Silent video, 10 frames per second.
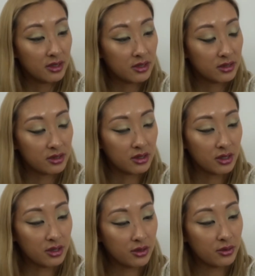
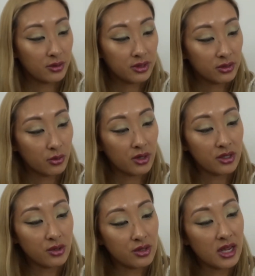So it's going
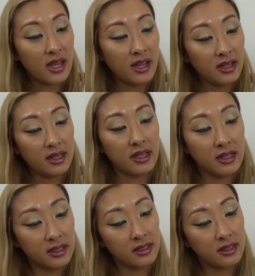to take